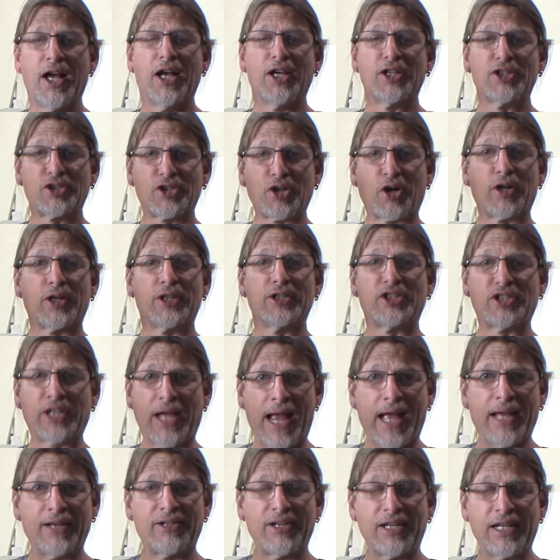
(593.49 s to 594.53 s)
started
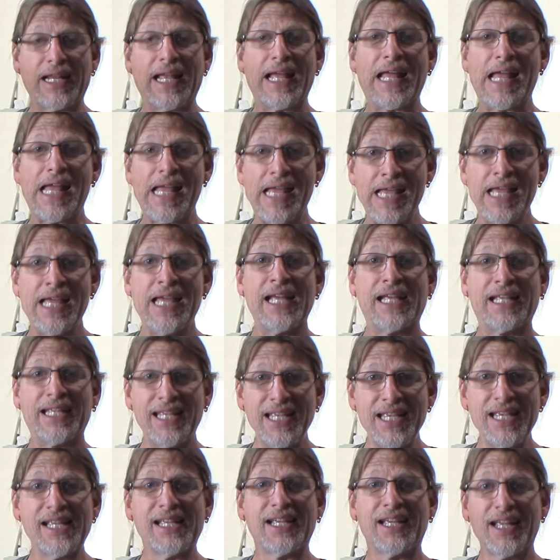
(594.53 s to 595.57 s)
chanting,
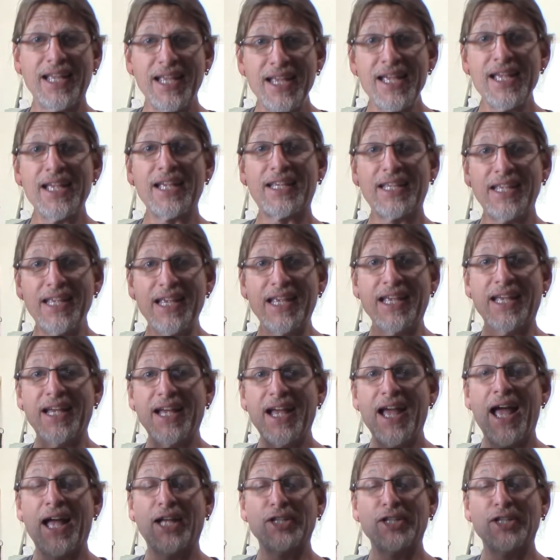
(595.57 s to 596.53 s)
"Iki, iki."